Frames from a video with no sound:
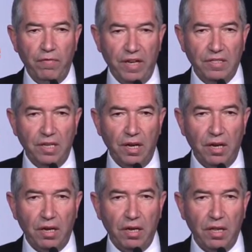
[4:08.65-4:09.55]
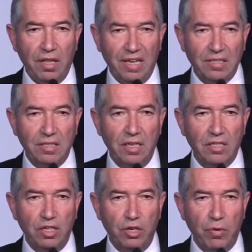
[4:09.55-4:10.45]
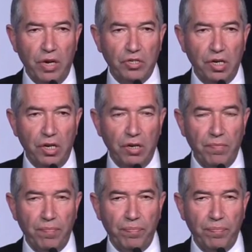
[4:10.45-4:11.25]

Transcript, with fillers: facing the existing situation